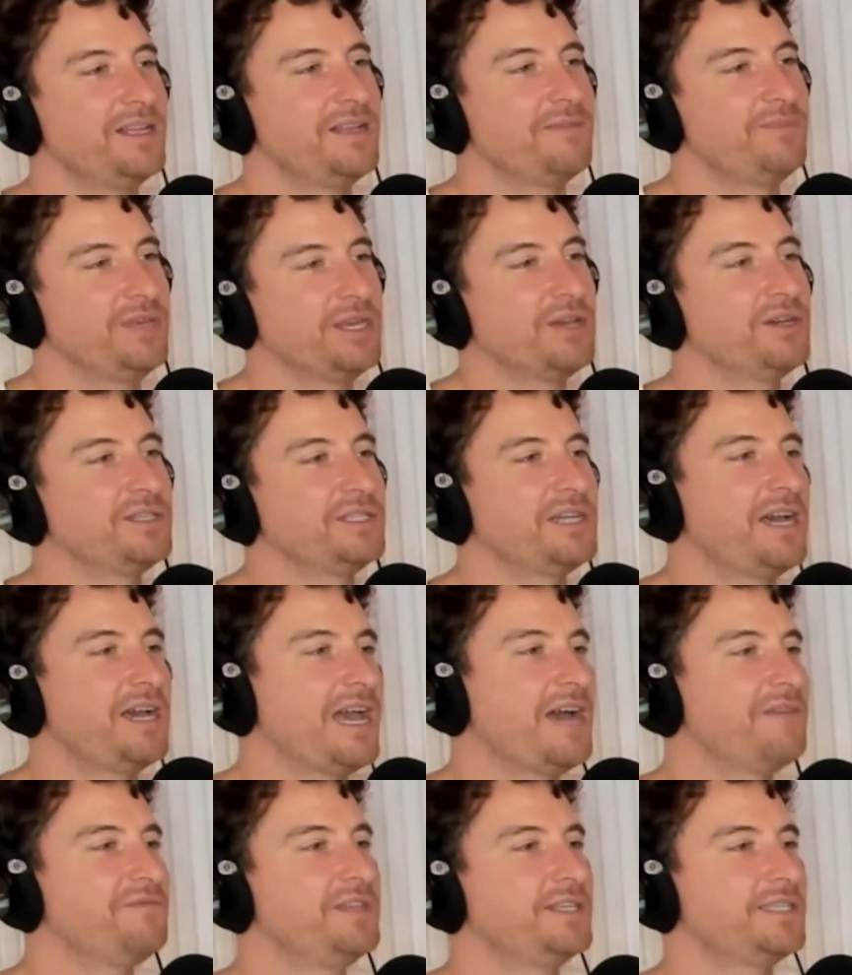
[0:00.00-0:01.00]
Because I
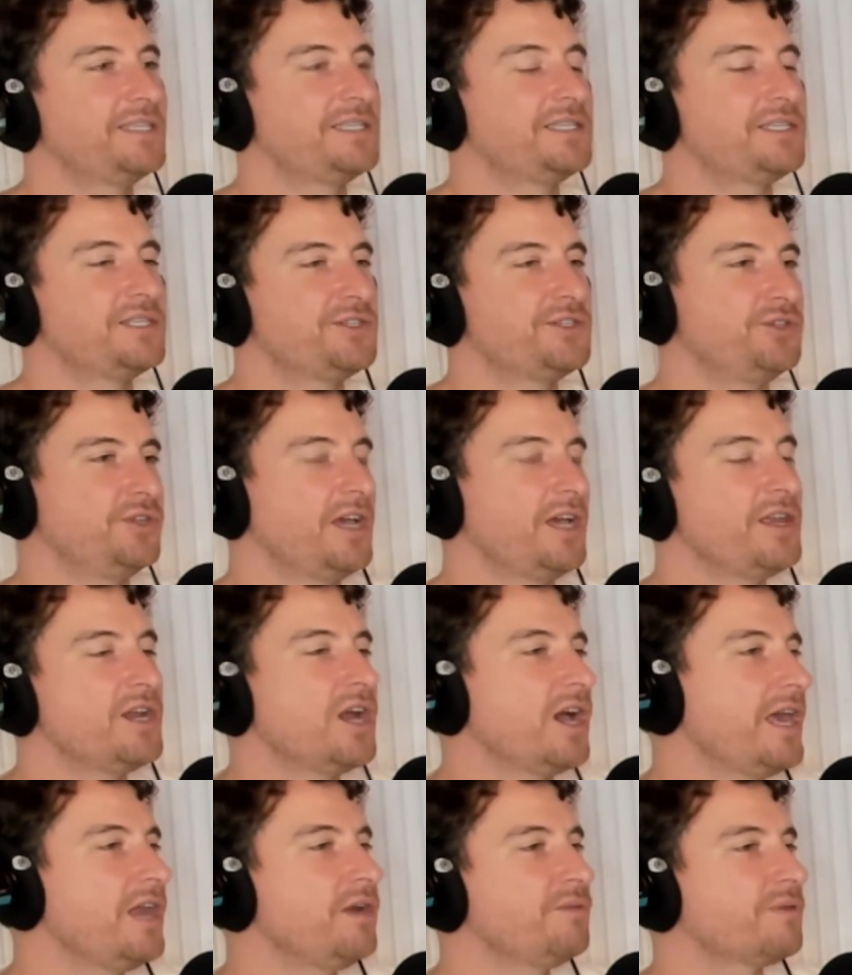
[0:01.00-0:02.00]
have this,
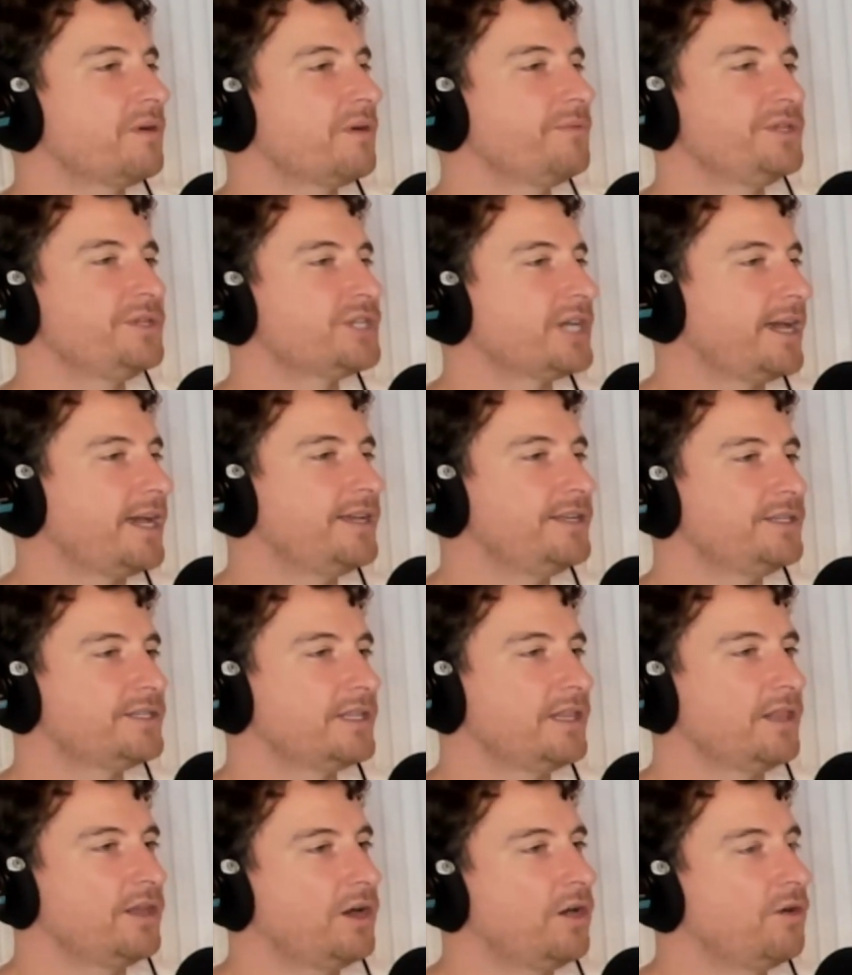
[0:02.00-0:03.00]
it'll probably change
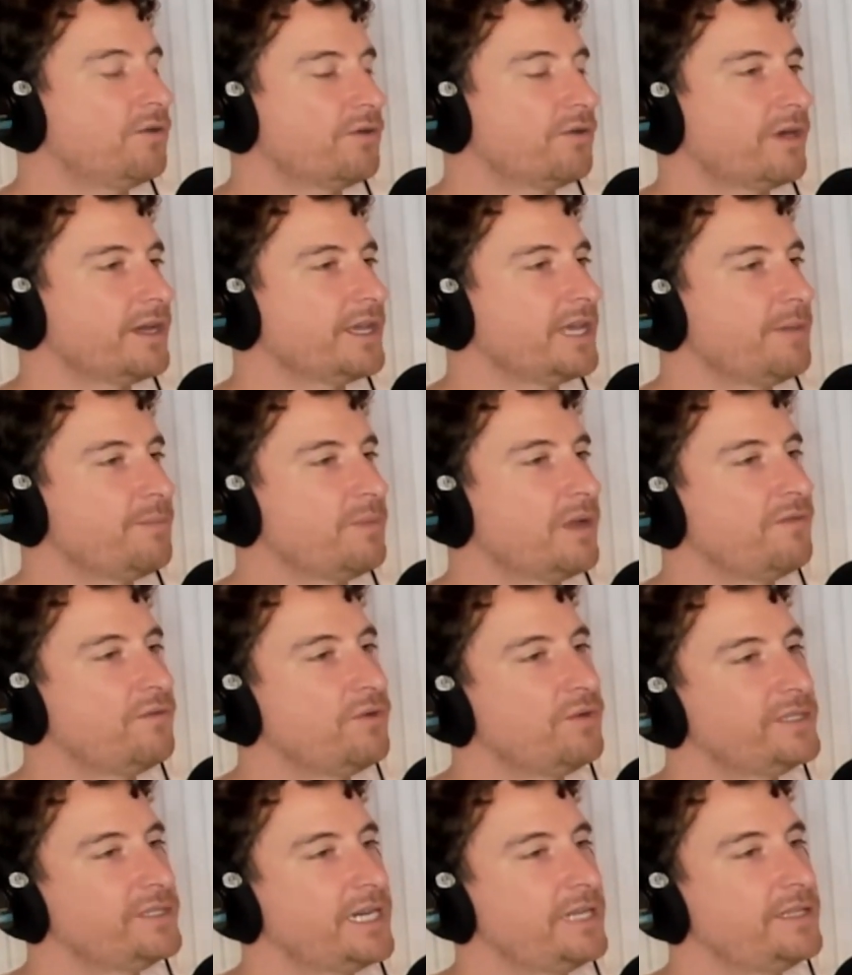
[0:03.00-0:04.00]
the older I get, but I've
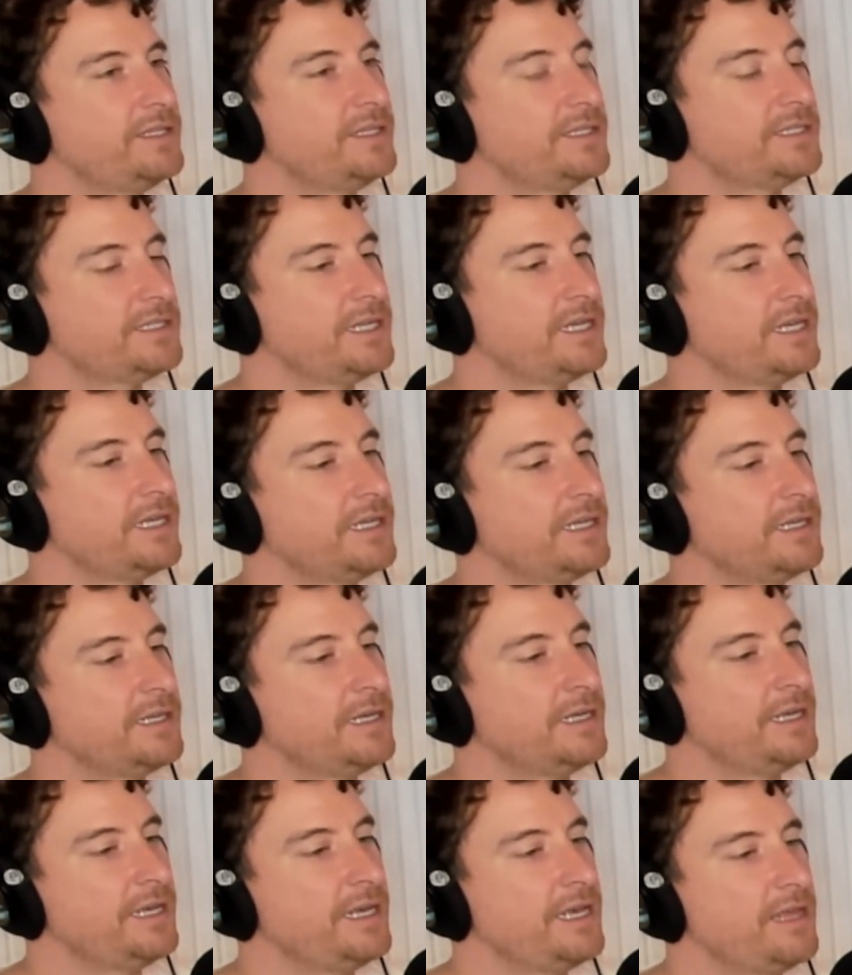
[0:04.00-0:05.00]
always had this thing,
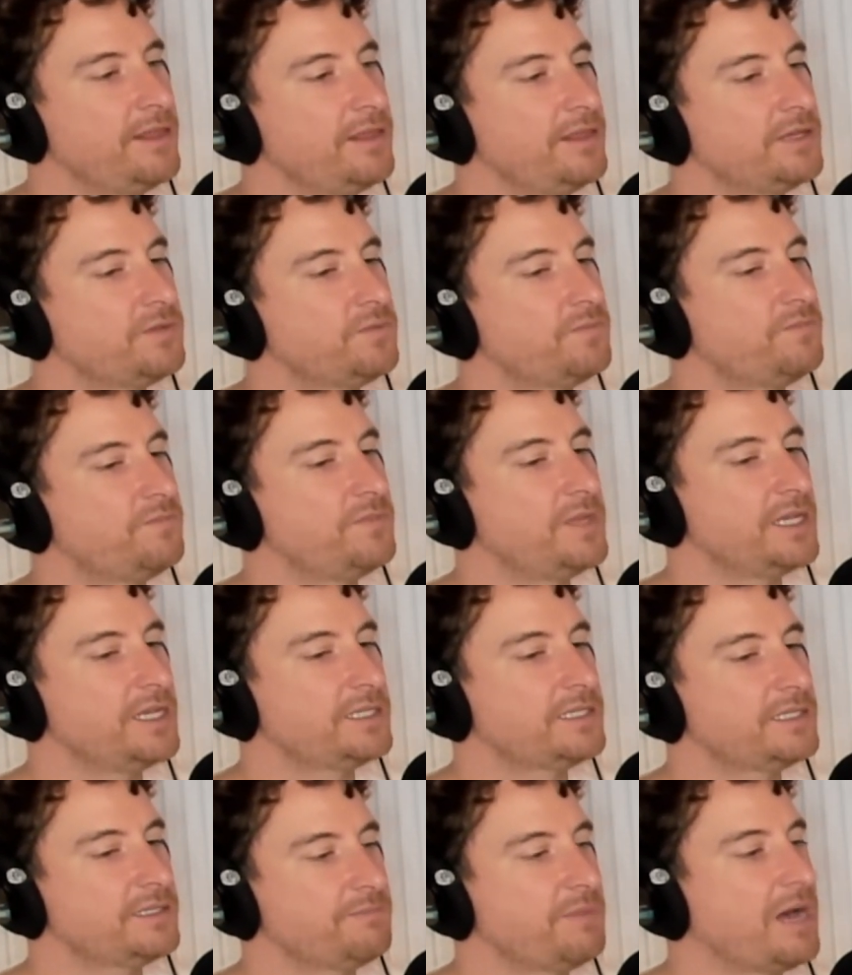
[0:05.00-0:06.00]

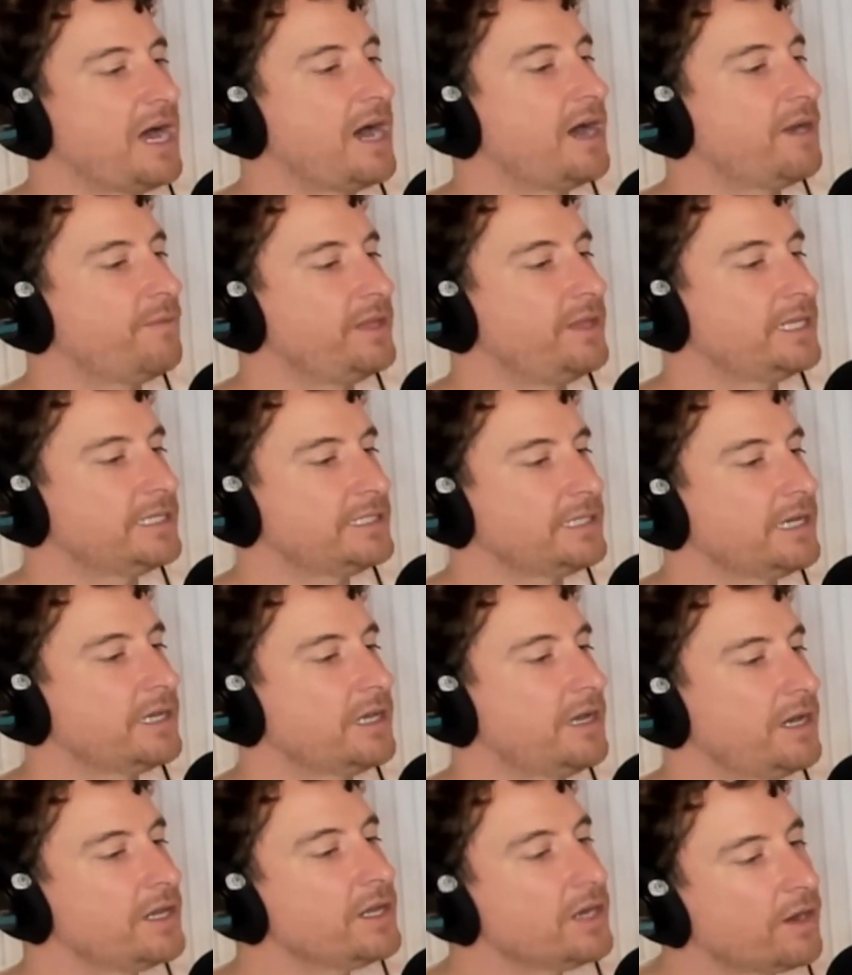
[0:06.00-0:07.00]
this part of me that's like,
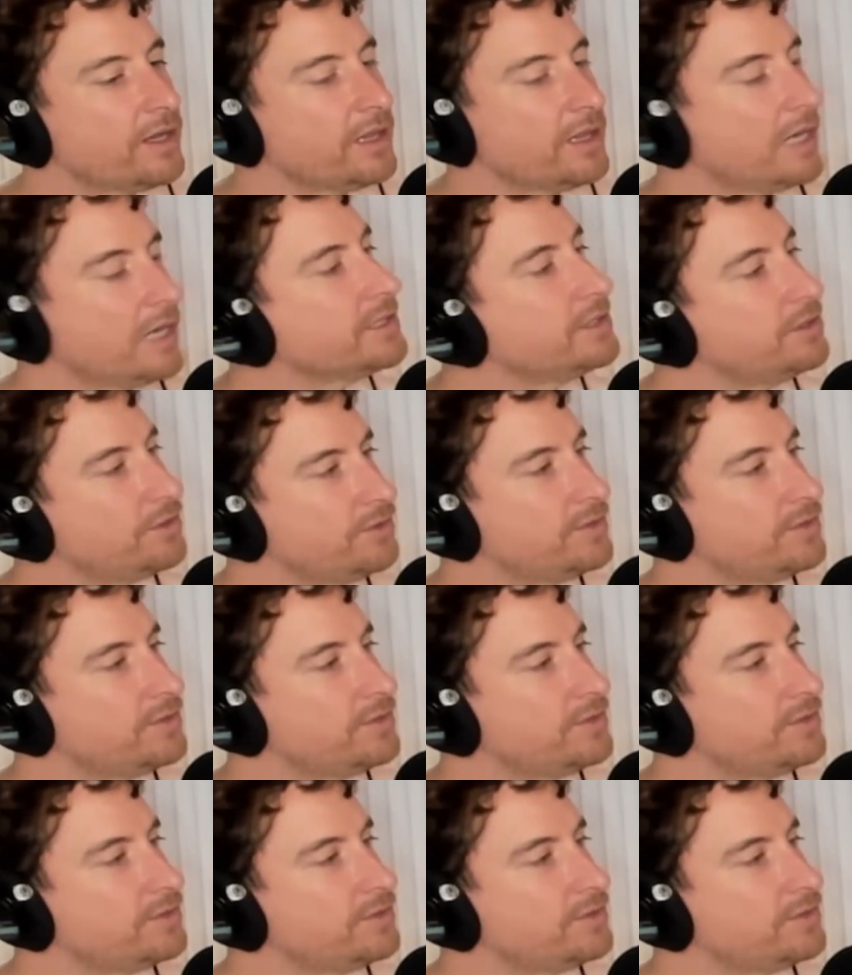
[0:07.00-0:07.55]
I'd like to do